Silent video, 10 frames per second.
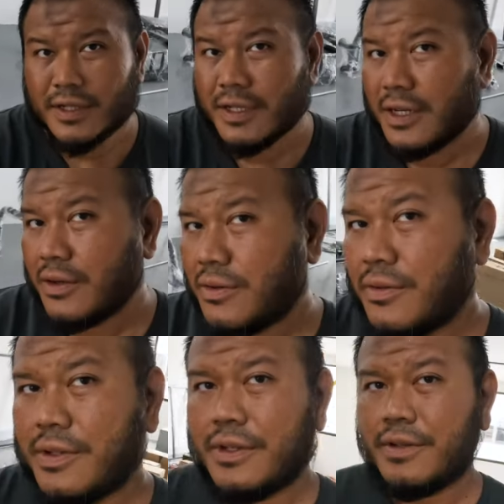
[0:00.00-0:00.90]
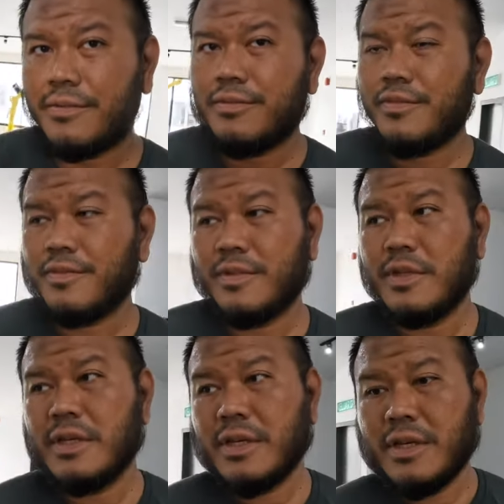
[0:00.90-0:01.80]
Now um,
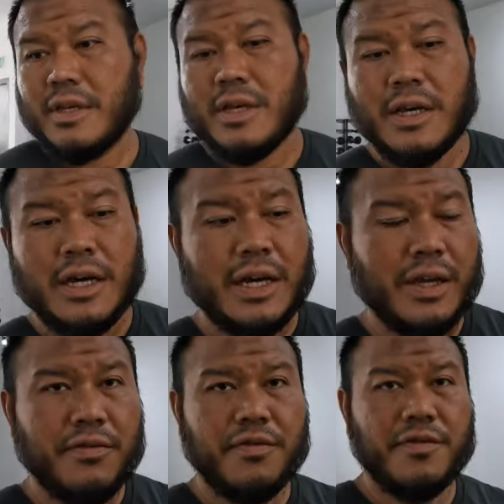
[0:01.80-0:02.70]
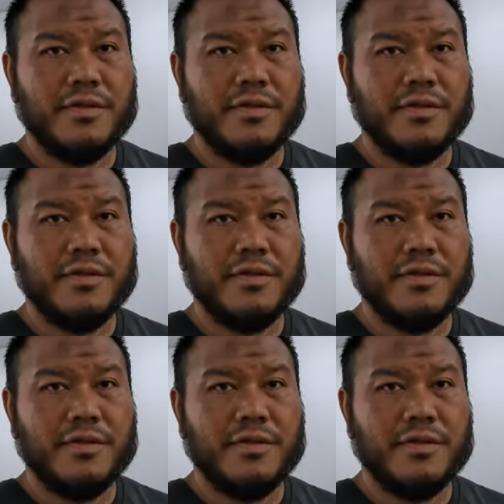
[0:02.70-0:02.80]
I've